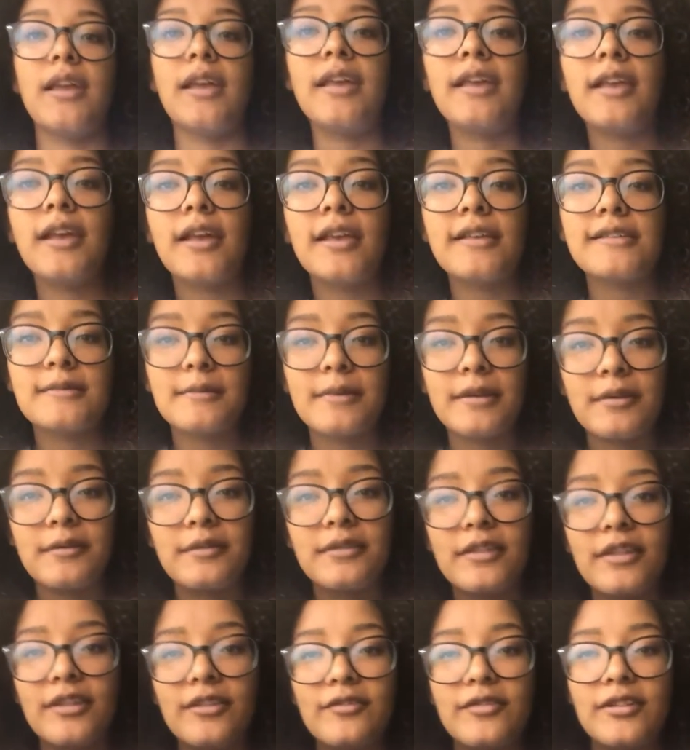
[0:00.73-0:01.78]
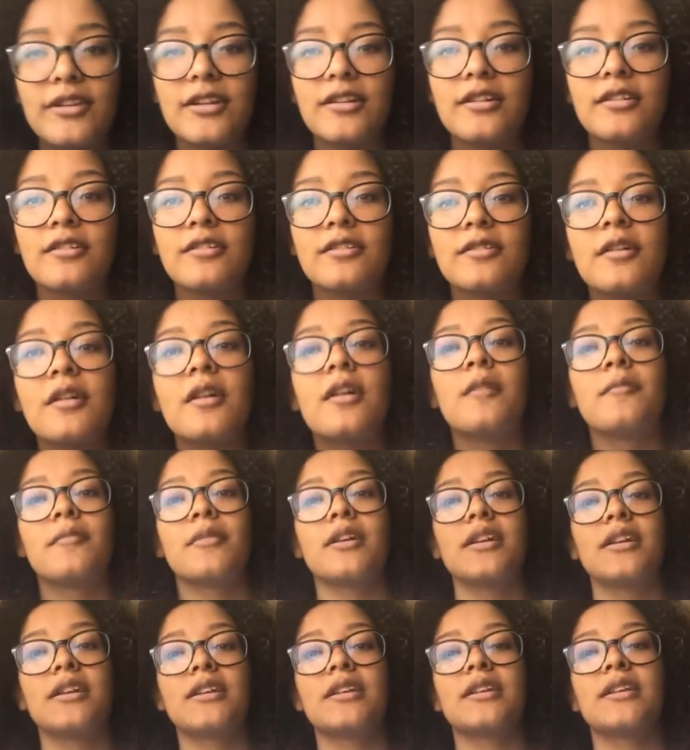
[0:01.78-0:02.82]
Hey guys, I'm back with another video. I'm
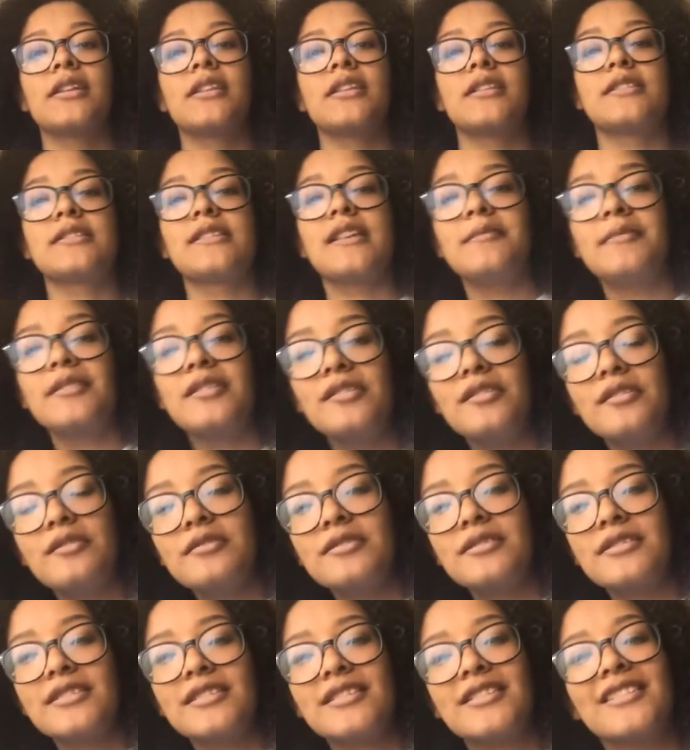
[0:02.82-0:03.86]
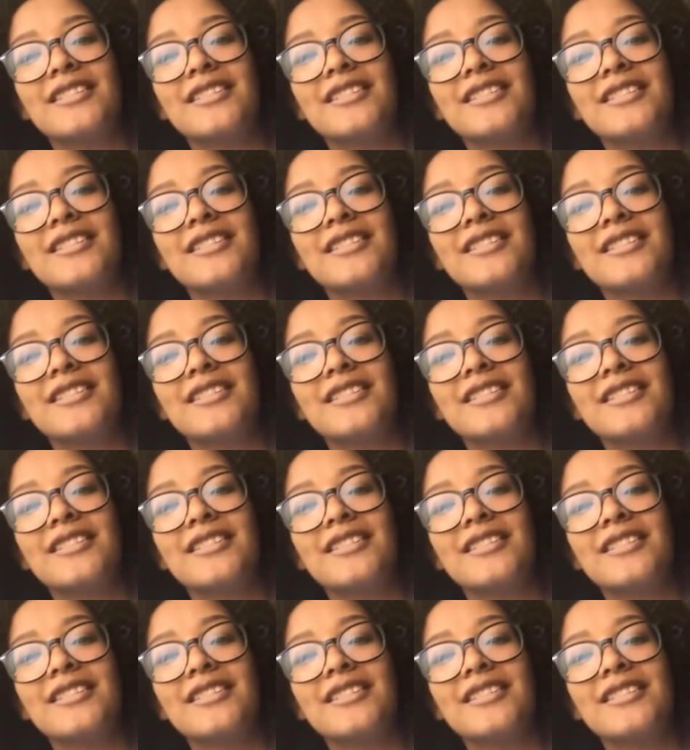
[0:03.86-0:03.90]
wearing the same clothes